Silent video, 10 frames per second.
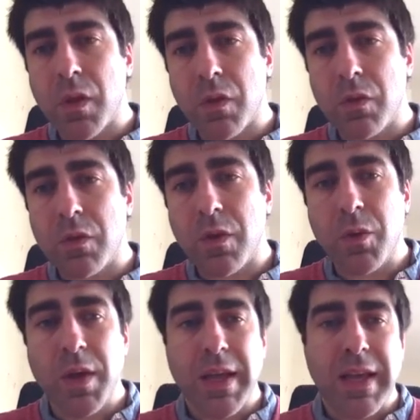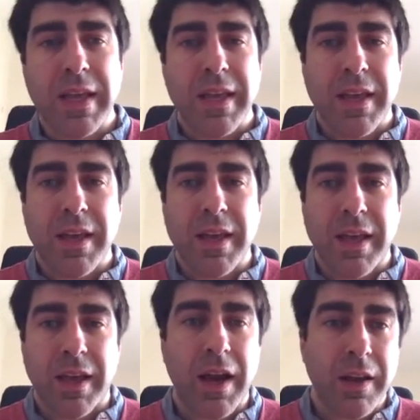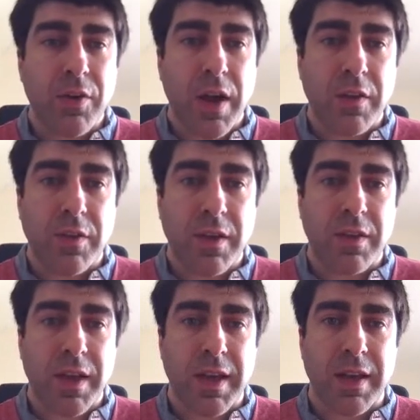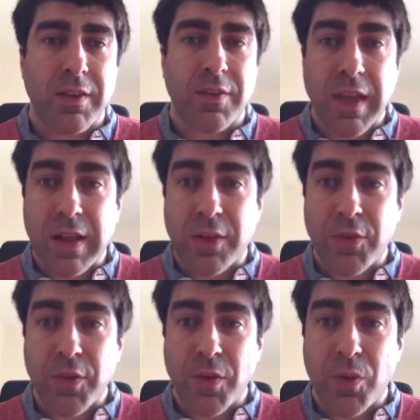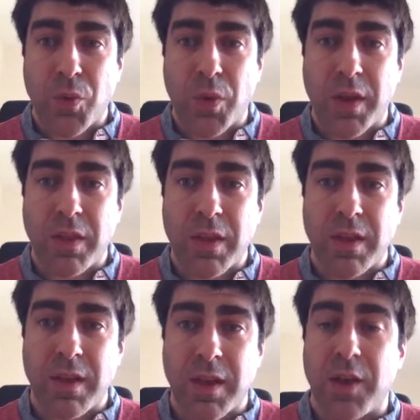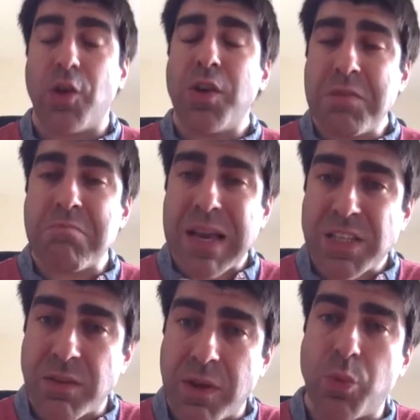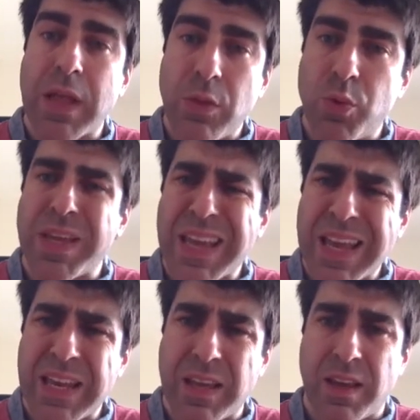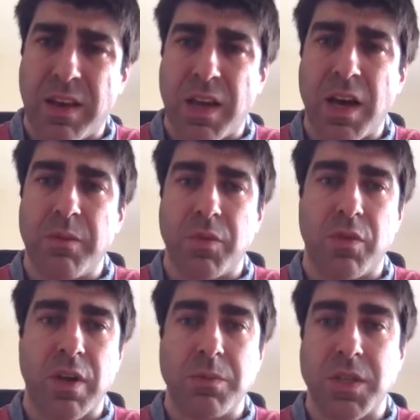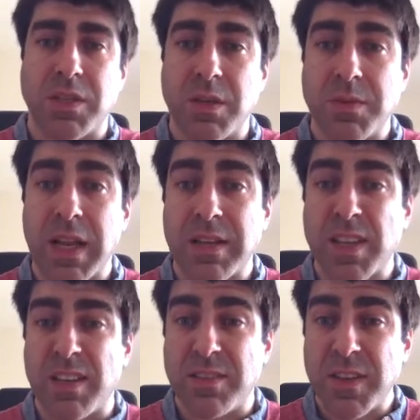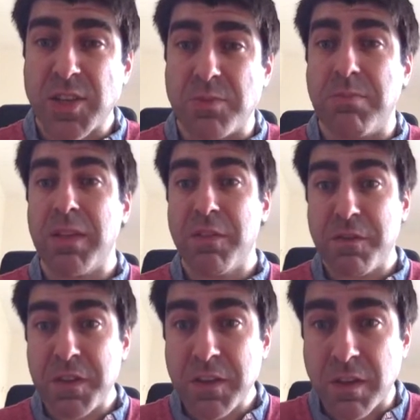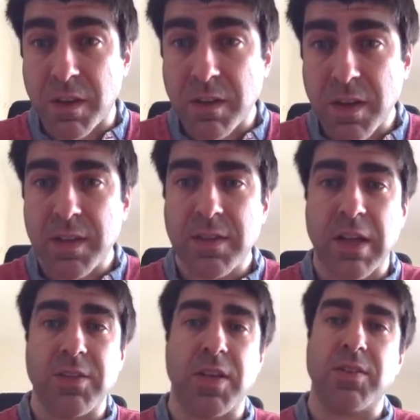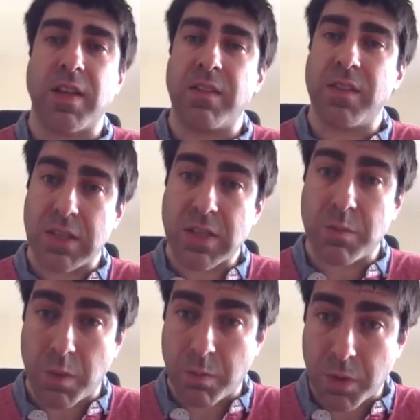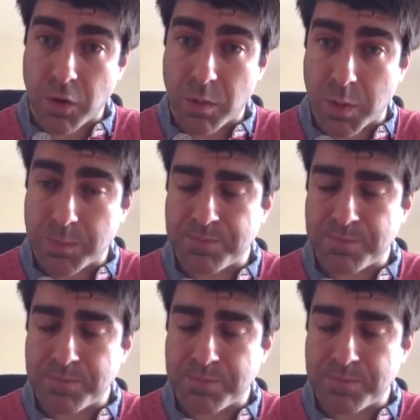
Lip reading: So characterizing cells with non-invasively without doing any harm to the subject seems like science fiction, but physics tells us that this can be possible.